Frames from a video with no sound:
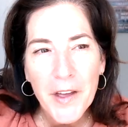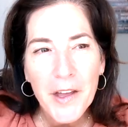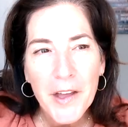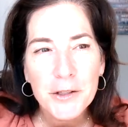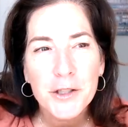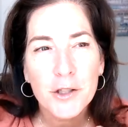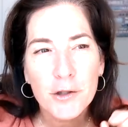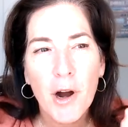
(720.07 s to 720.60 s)
used
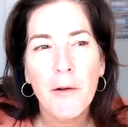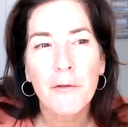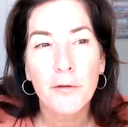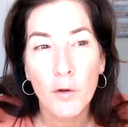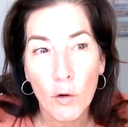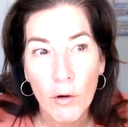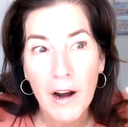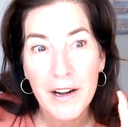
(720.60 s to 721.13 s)
to drop
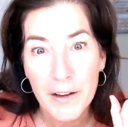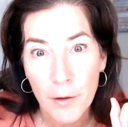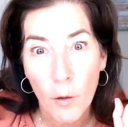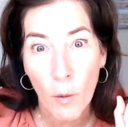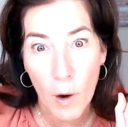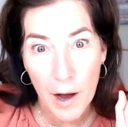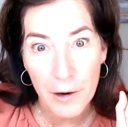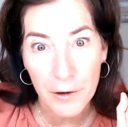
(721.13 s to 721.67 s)
fluoride in the
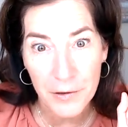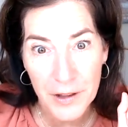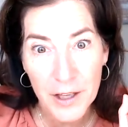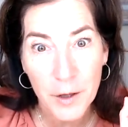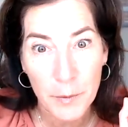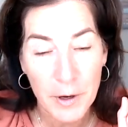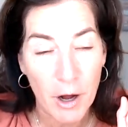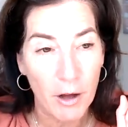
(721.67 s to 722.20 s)
water thinking
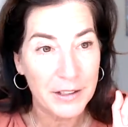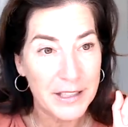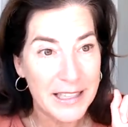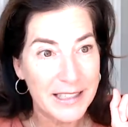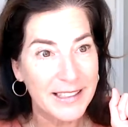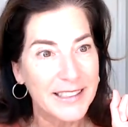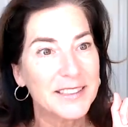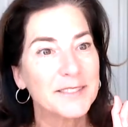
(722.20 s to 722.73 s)
we all needed
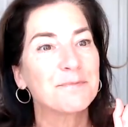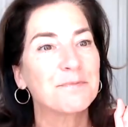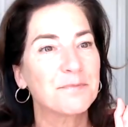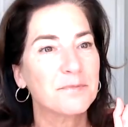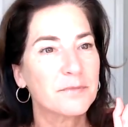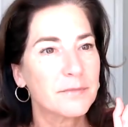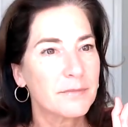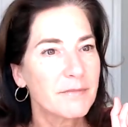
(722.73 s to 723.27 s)
it?
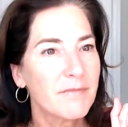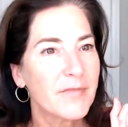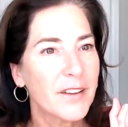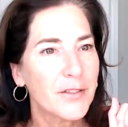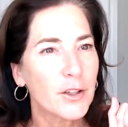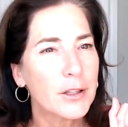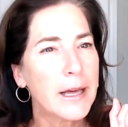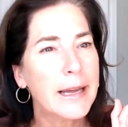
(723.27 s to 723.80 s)
They're
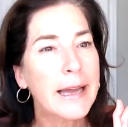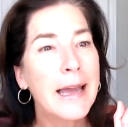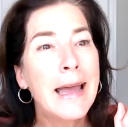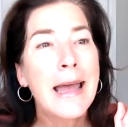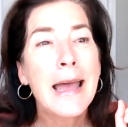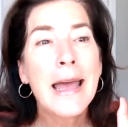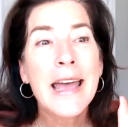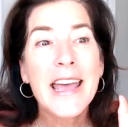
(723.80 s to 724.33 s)
like,
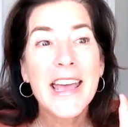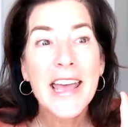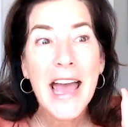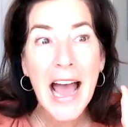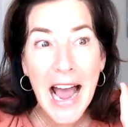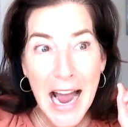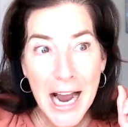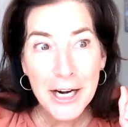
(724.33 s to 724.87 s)

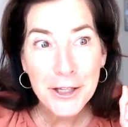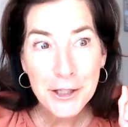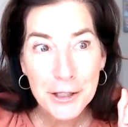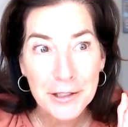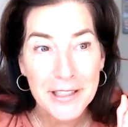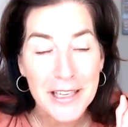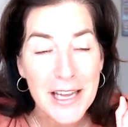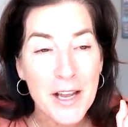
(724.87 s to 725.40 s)

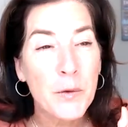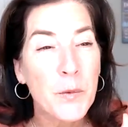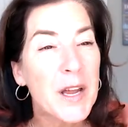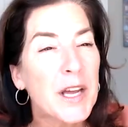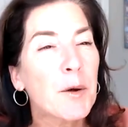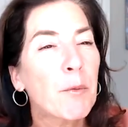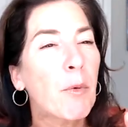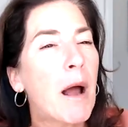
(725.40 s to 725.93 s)
actually, we
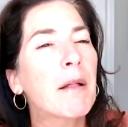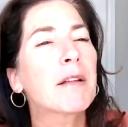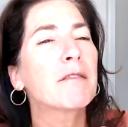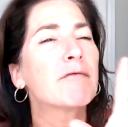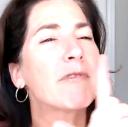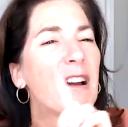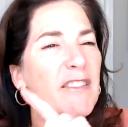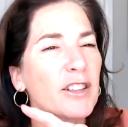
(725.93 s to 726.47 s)
could probably
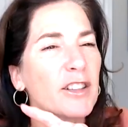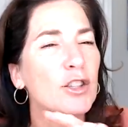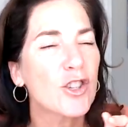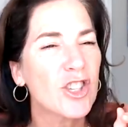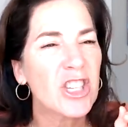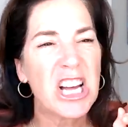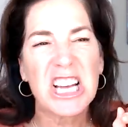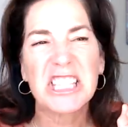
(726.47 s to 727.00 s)

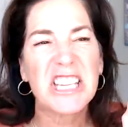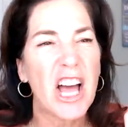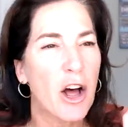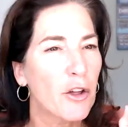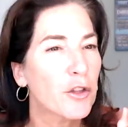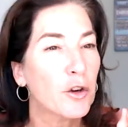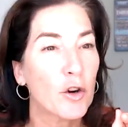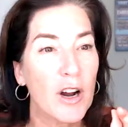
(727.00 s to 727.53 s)
revolutionize health
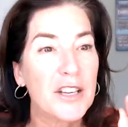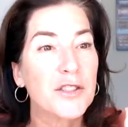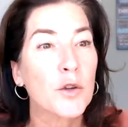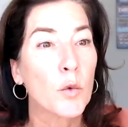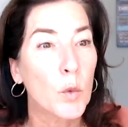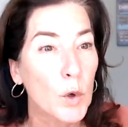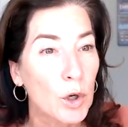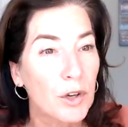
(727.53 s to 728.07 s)
across the
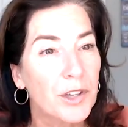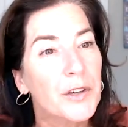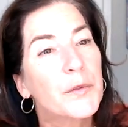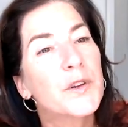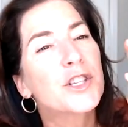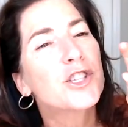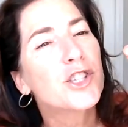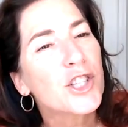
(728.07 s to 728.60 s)
world if we
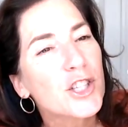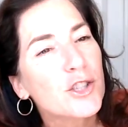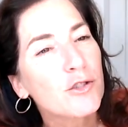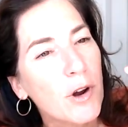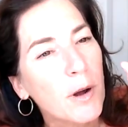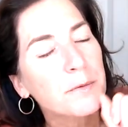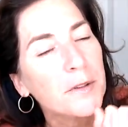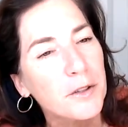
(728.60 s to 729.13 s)
just
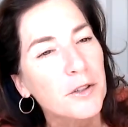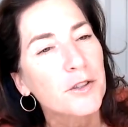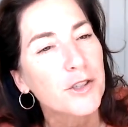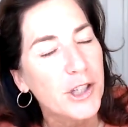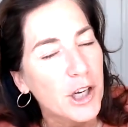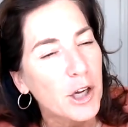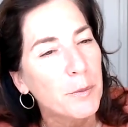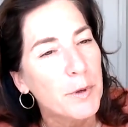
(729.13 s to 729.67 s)
dropped a little
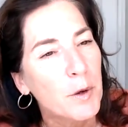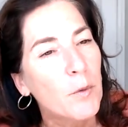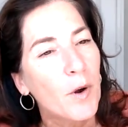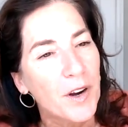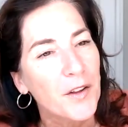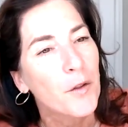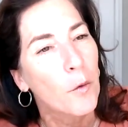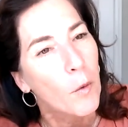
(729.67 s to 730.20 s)
GLP-1 in
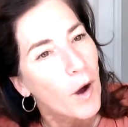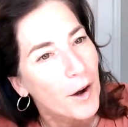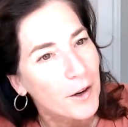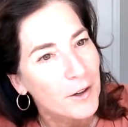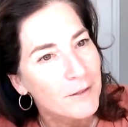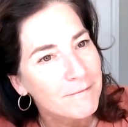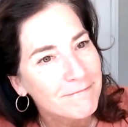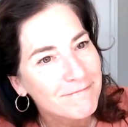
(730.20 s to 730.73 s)
the water.
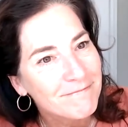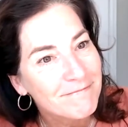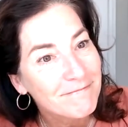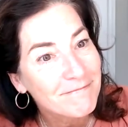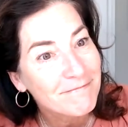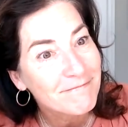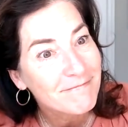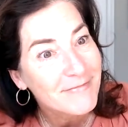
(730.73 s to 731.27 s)

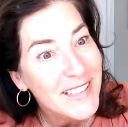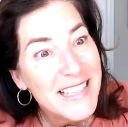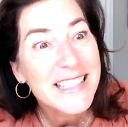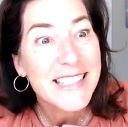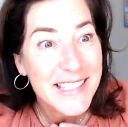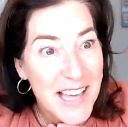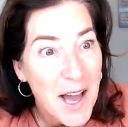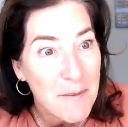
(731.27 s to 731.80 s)
It's
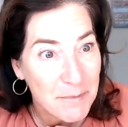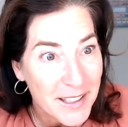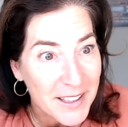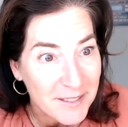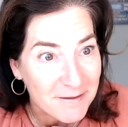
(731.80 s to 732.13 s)
that big.